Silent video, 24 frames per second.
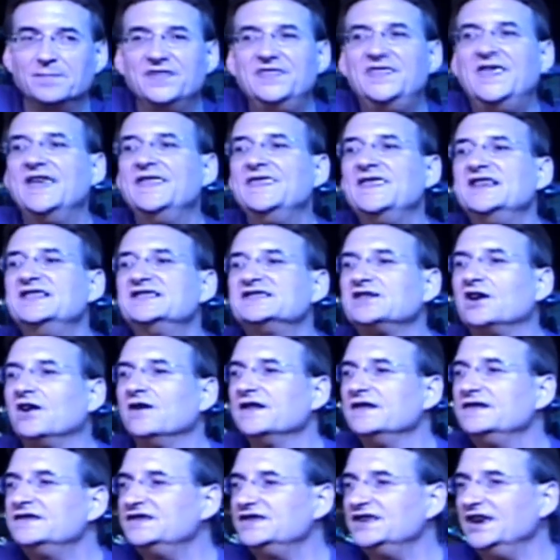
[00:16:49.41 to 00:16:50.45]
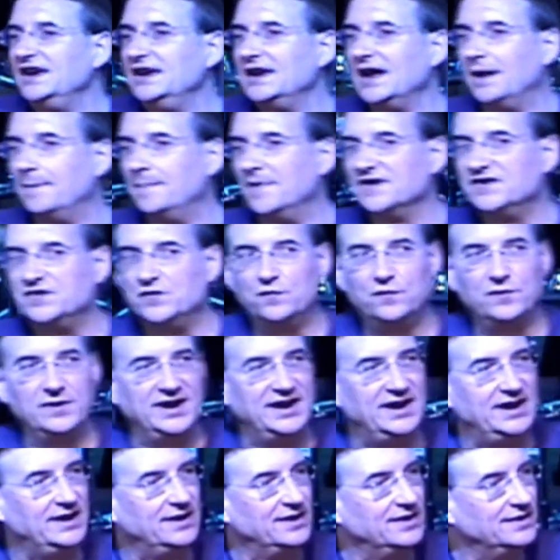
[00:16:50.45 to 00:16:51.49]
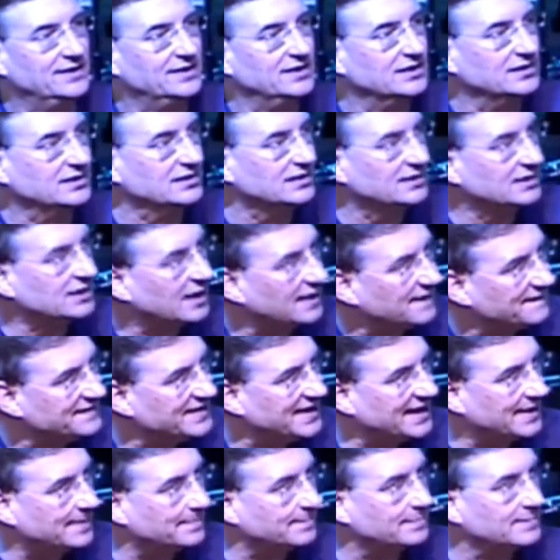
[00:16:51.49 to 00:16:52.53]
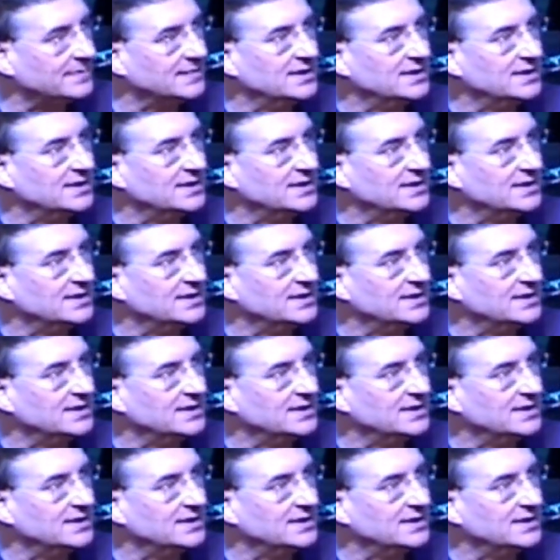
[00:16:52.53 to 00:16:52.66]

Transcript: But then they started seeing how much we love them,